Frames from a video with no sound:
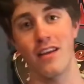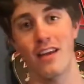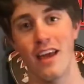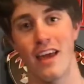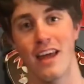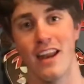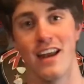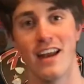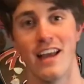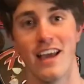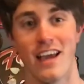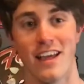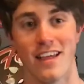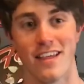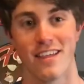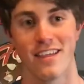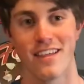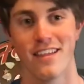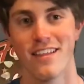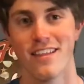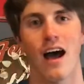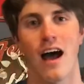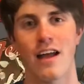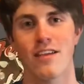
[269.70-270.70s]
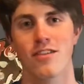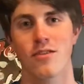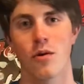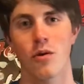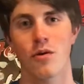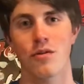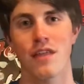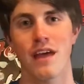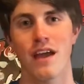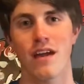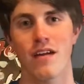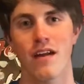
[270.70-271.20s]
And it is. I
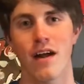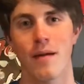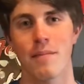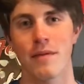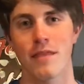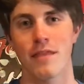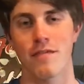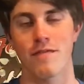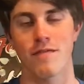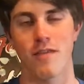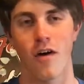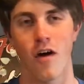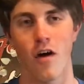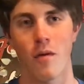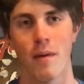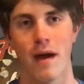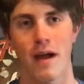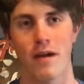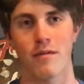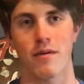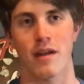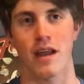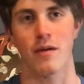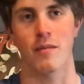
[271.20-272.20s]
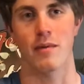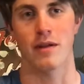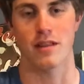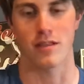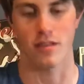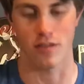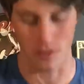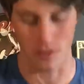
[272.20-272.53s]
toured there up in the fall back when I went